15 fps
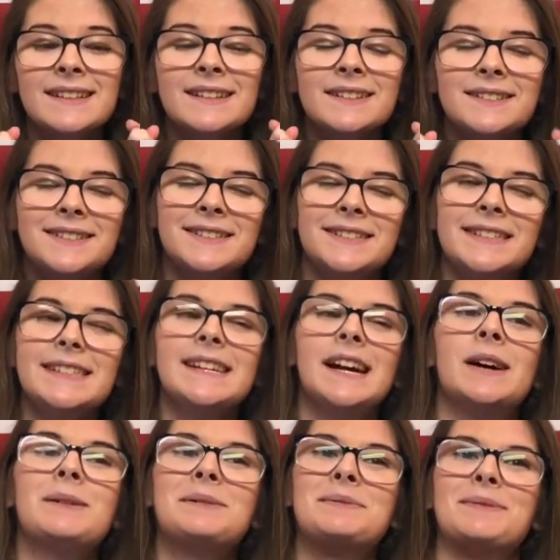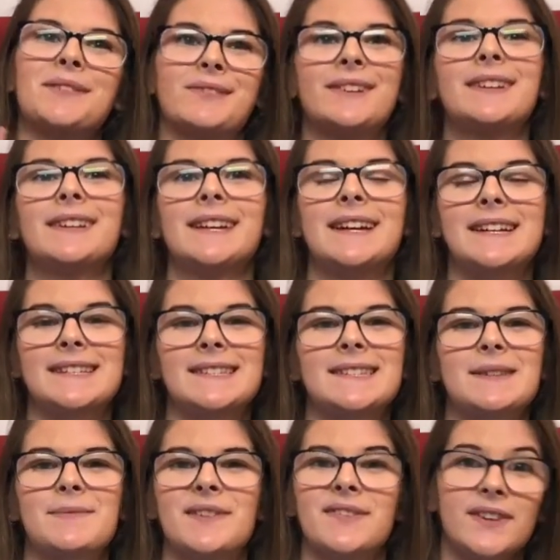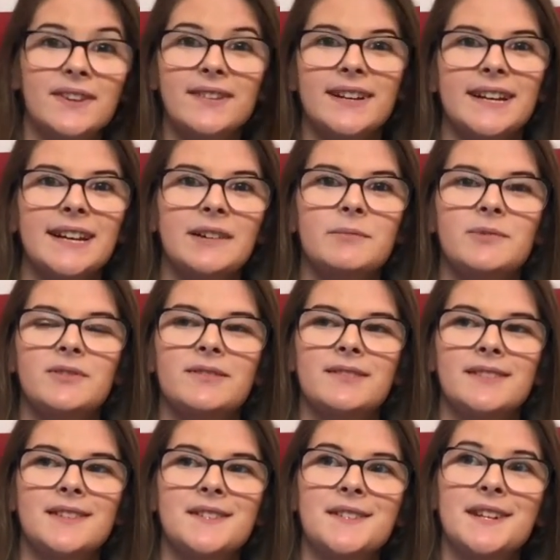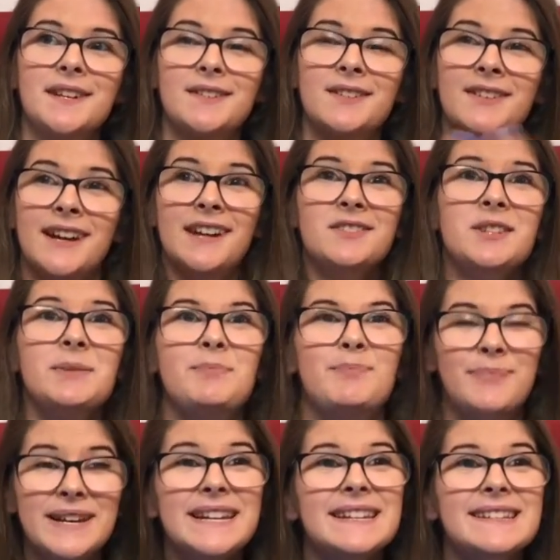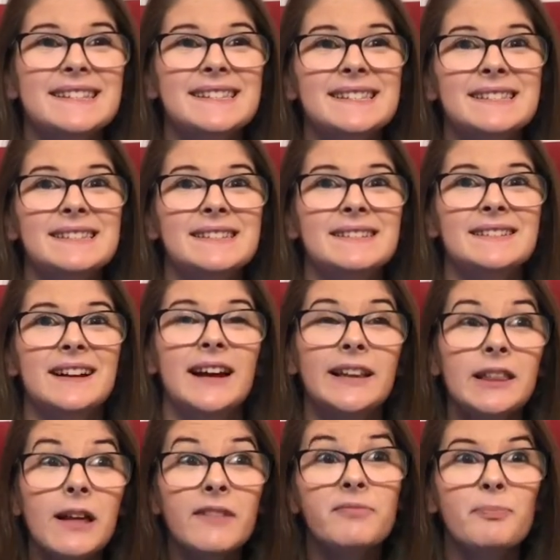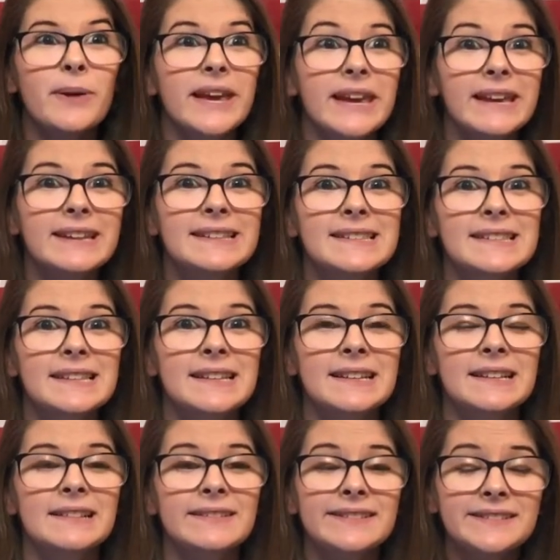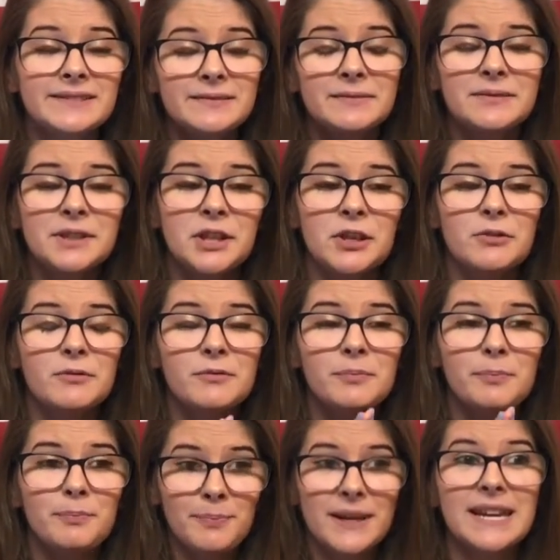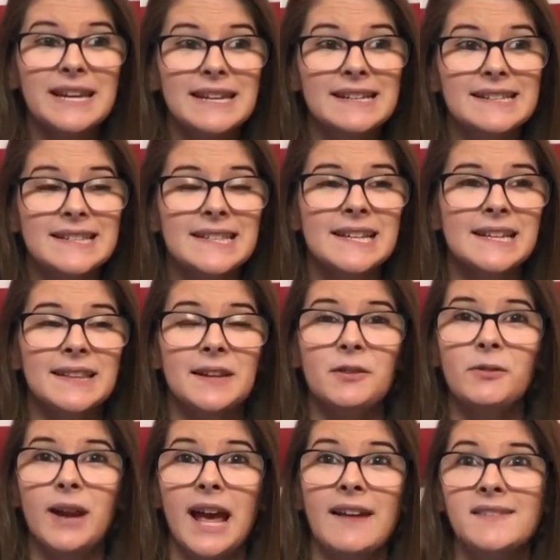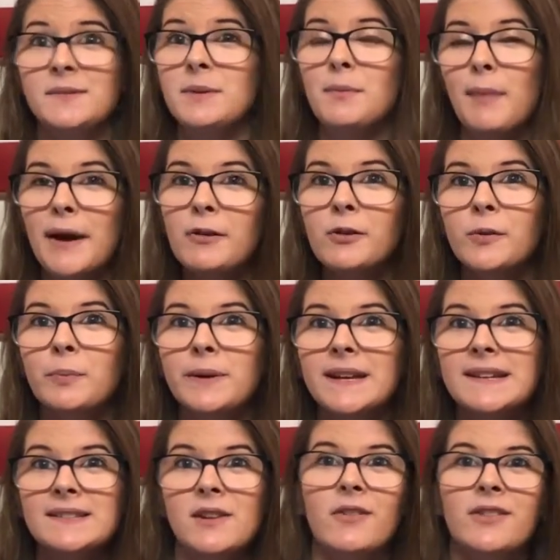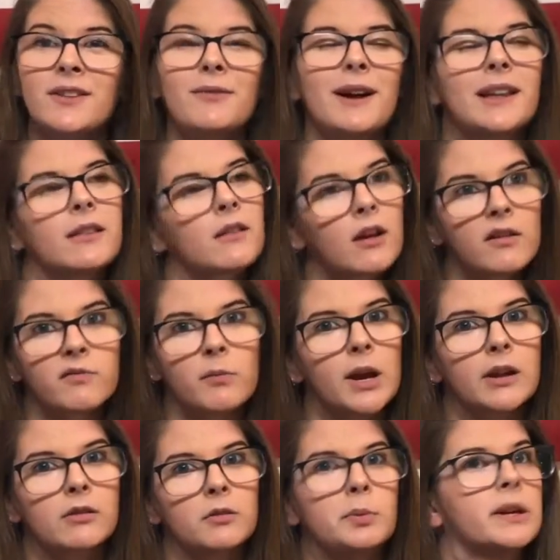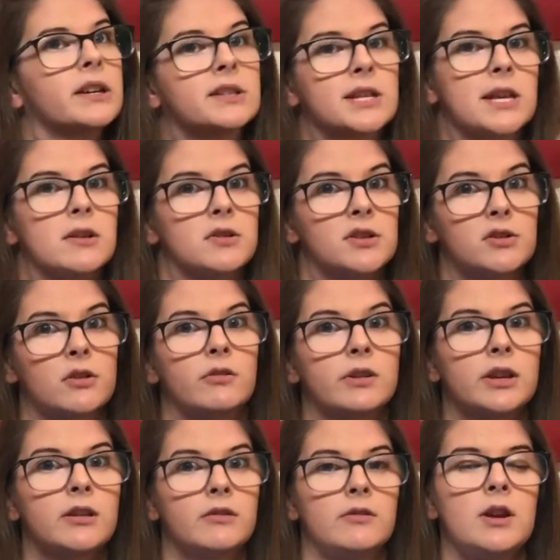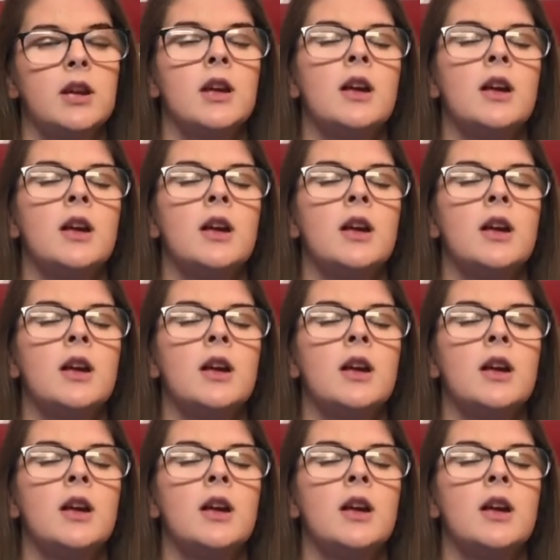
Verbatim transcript: she helped me realize that my favorite animal is are actually pigs. I love pigs. Like cute pigs. They don't have to be micro pigs, although I love micro pigs, they are so cute.